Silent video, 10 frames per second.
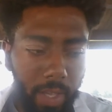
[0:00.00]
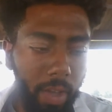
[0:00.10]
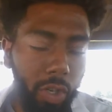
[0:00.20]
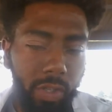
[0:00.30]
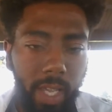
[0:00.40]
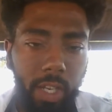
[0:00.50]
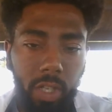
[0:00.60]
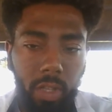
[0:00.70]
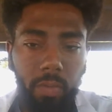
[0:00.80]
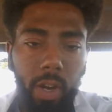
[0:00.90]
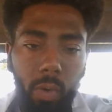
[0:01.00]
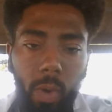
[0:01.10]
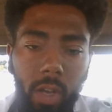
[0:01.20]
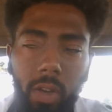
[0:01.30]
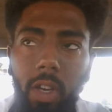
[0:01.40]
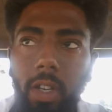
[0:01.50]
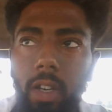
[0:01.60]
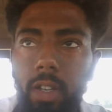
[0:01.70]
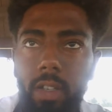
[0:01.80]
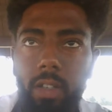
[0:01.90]
they understand each other very well on a,
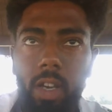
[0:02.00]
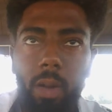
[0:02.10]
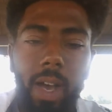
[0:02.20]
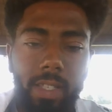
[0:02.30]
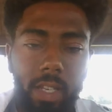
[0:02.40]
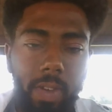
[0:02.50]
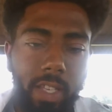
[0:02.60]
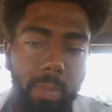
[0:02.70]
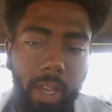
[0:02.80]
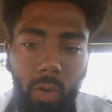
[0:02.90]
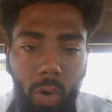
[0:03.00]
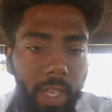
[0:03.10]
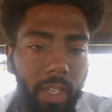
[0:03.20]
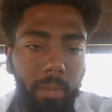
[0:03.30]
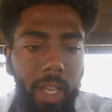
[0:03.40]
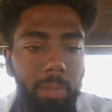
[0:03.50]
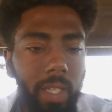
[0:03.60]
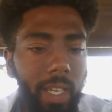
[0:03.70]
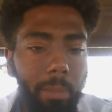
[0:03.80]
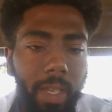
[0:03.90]
on a on a positive aspect, or they can like
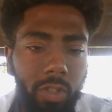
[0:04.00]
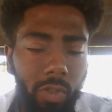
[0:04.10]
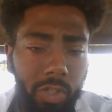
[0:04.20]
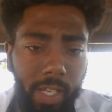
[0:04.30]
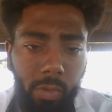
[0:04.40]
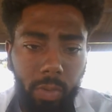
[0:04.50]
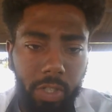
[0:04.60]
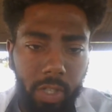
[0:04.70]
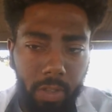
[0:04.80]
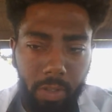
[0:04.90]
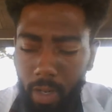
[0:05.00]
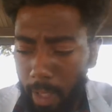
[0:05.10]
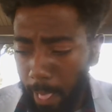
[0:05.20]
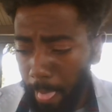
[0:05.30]
play like mental chess with each other.